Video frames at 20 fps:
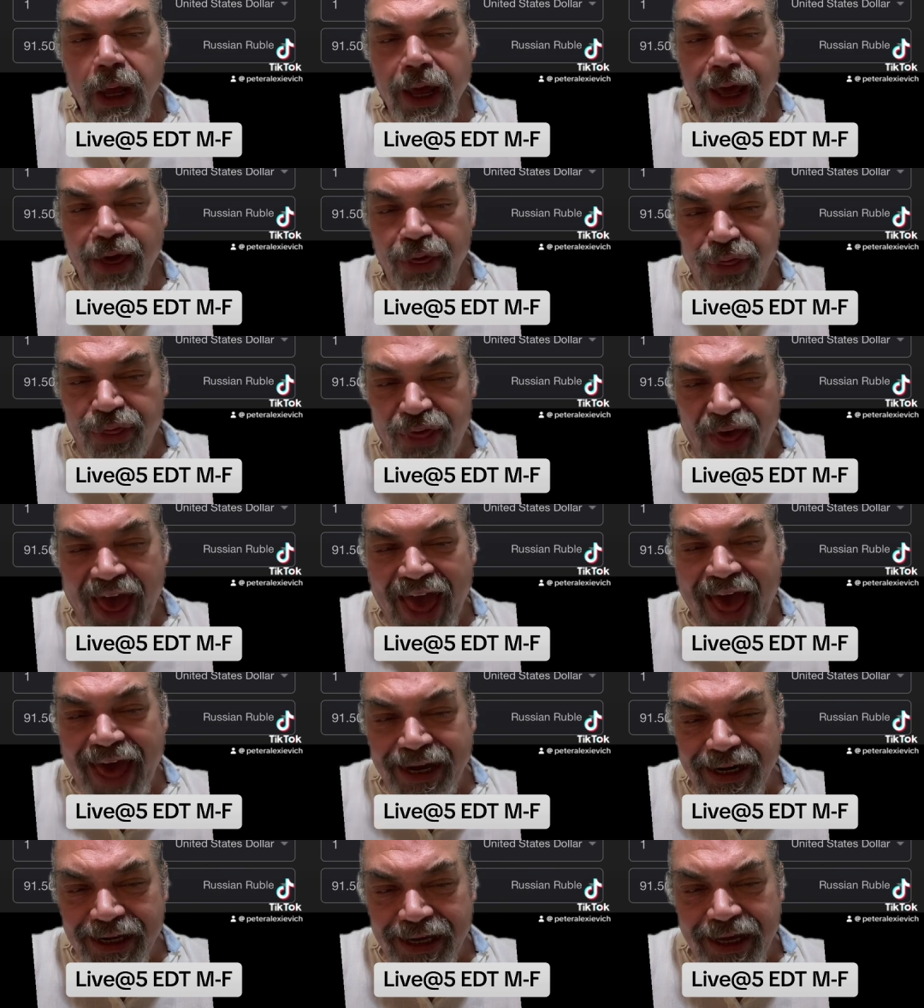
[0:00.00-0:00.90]

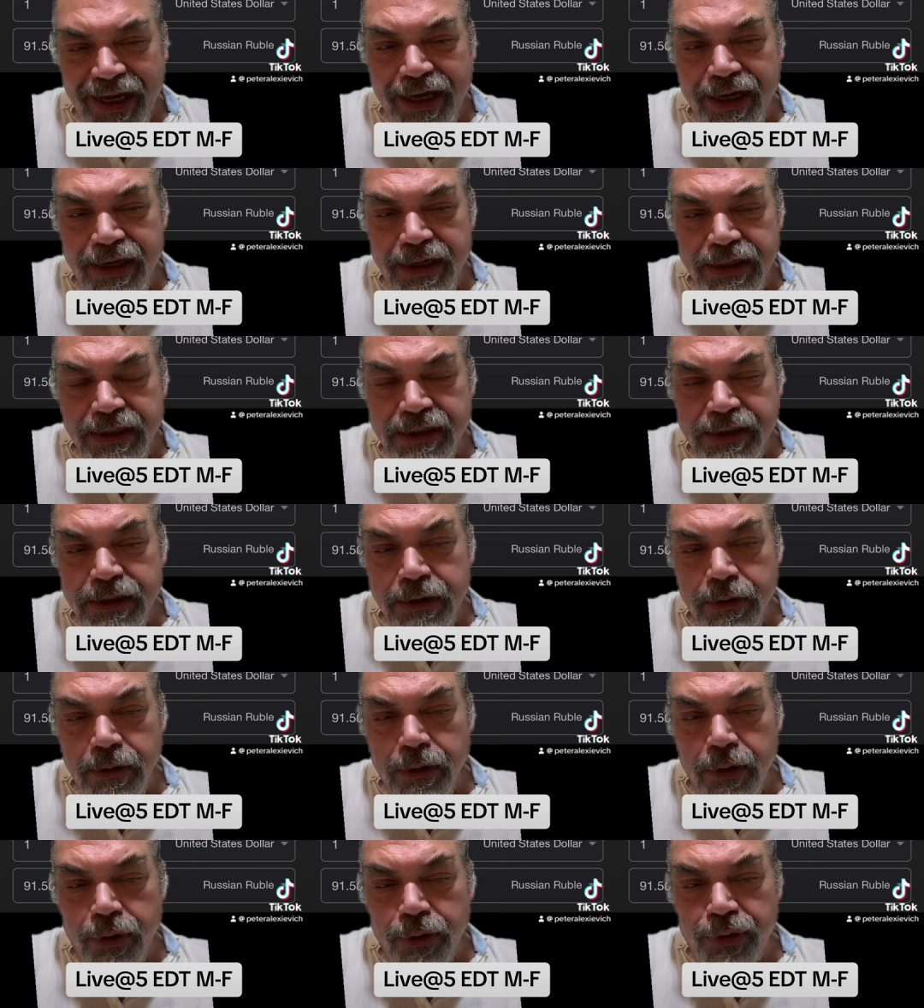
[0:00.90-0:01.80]
That
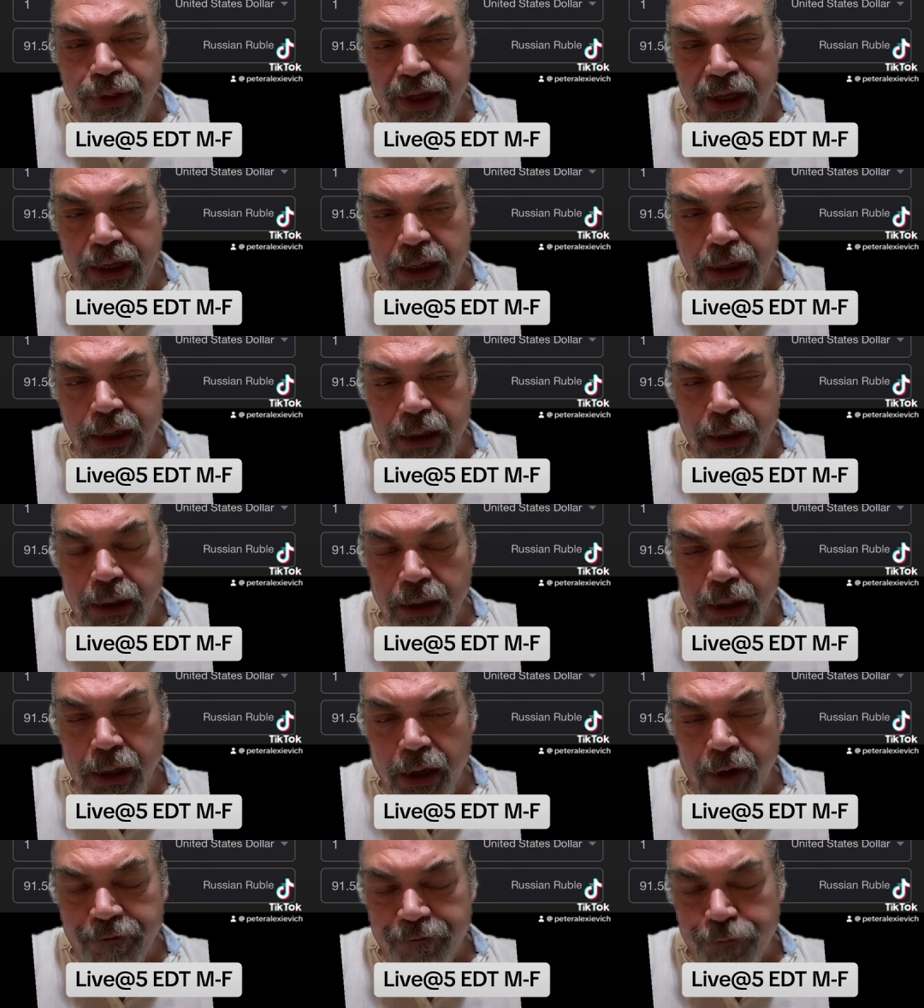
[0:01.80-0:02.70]
is the
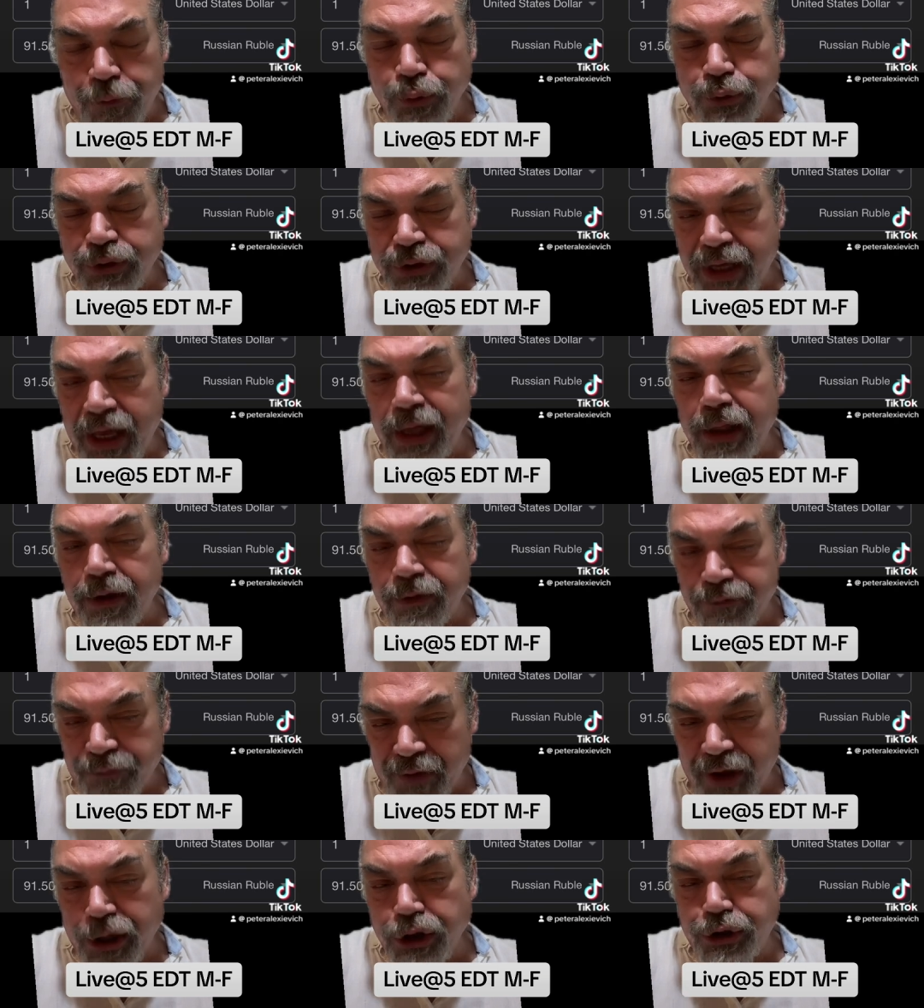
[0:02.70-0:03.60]
full-scale
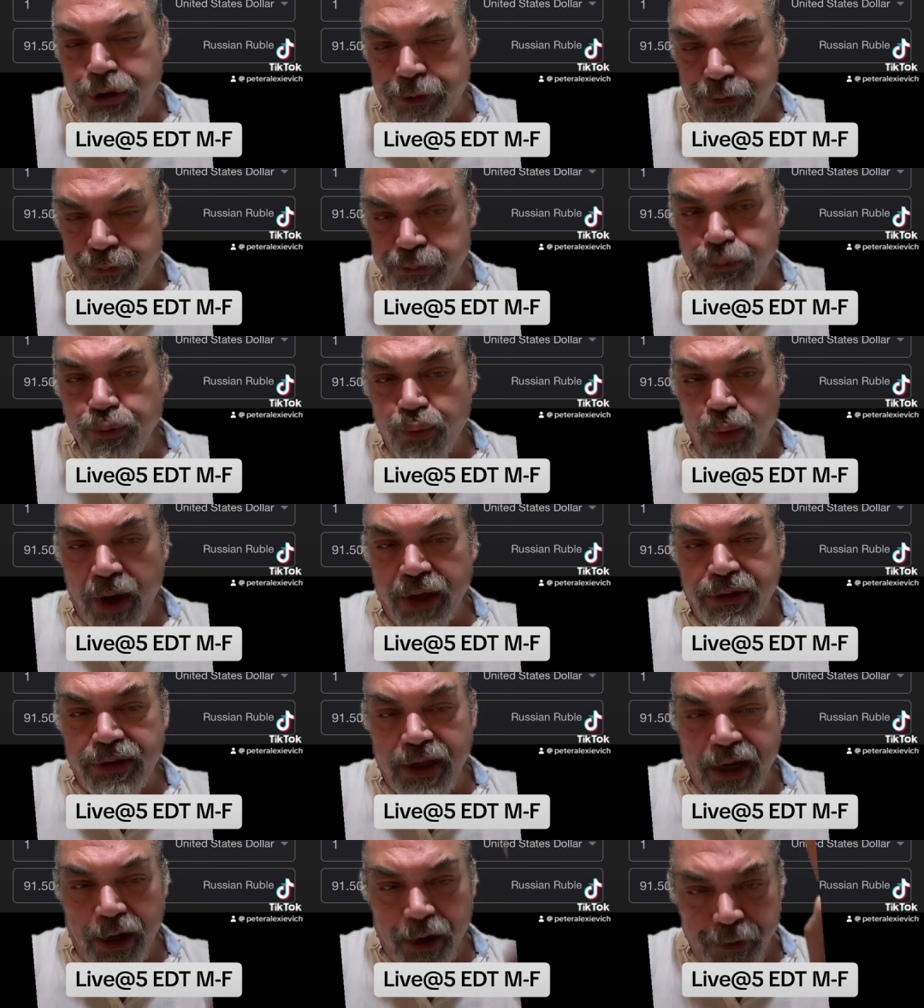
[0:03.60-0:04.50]
invasion
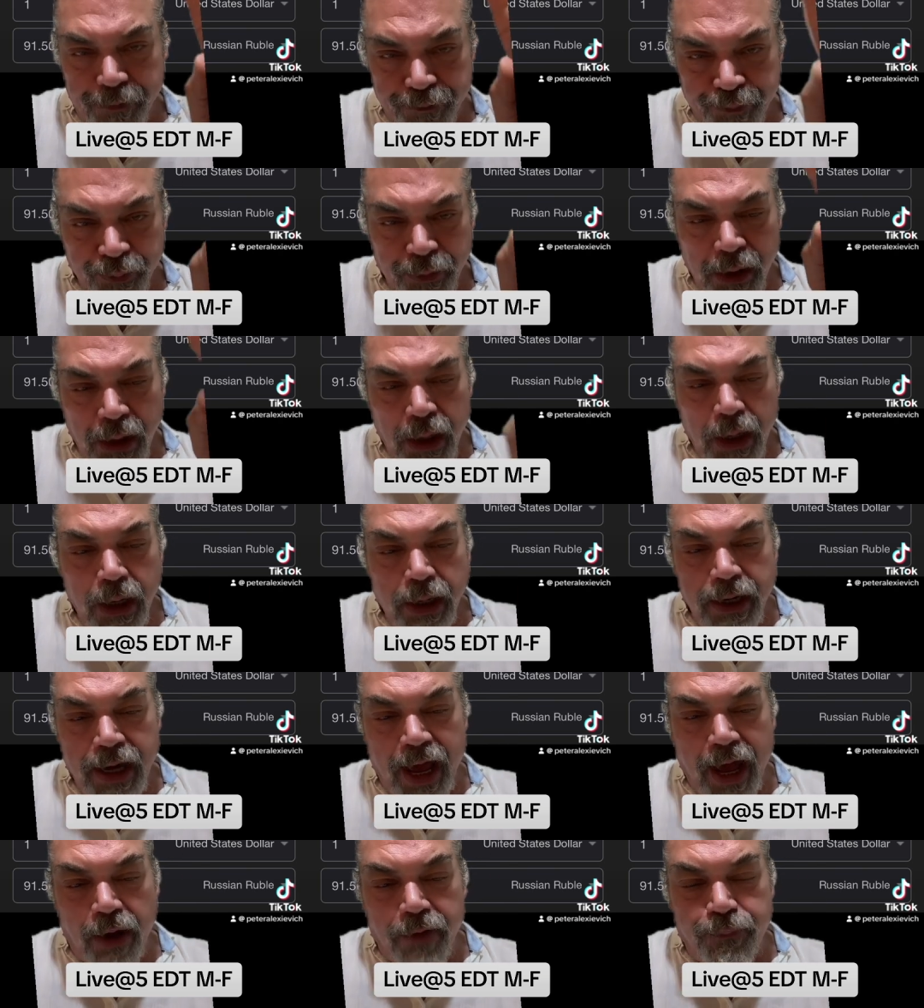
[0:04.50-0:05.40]
right there.
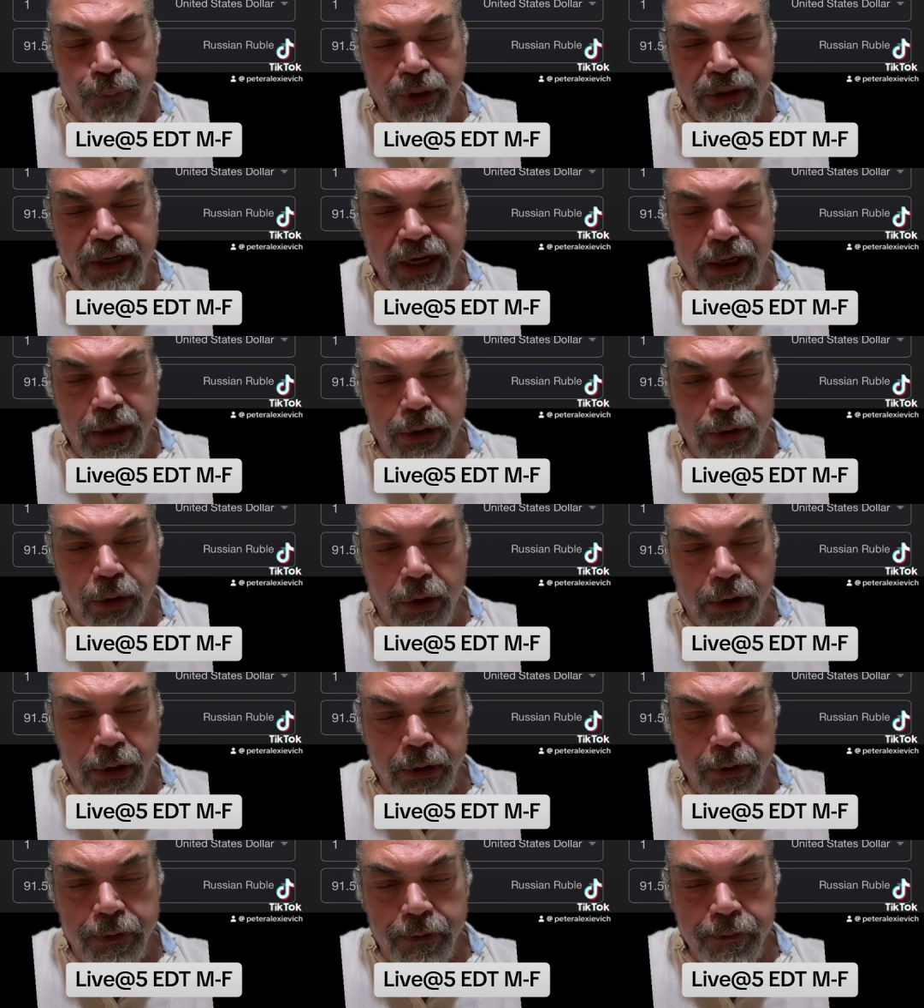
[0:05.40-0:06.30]
Now, if we take a look,